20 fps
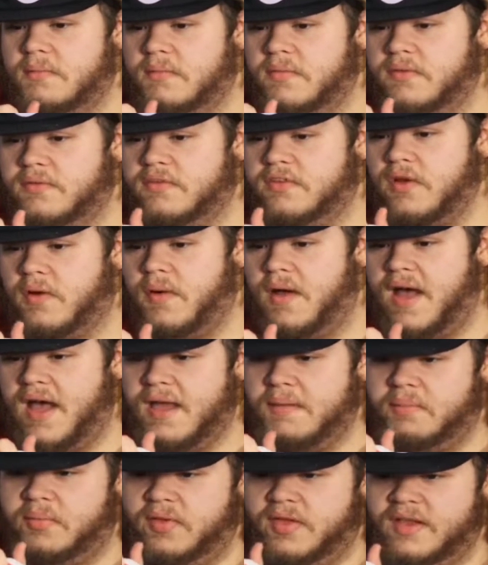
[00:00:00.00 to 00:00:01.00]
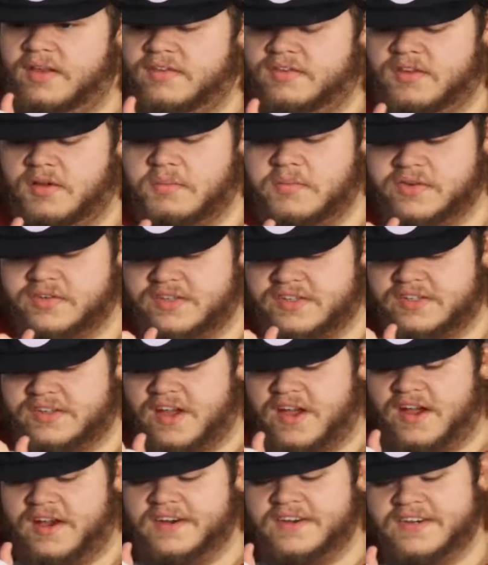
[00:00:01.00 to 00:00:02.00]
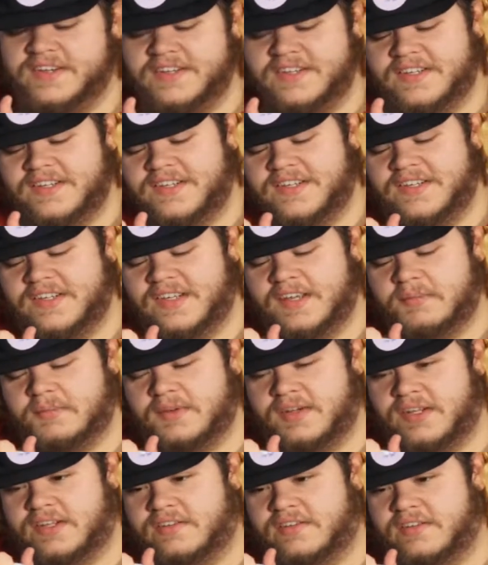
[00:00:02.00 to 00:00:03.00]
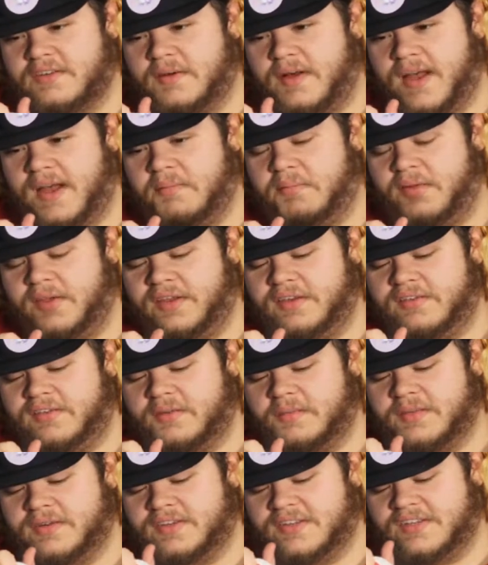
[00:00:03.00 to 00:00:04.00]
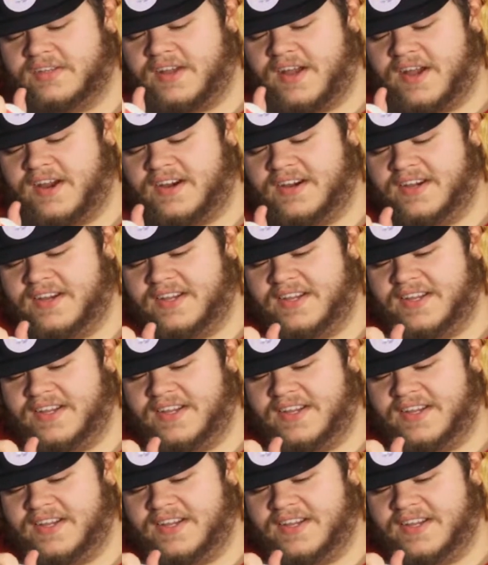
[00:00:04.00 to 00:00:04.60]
So high playing so much guitar. Umbreon's so high playing so much guitar.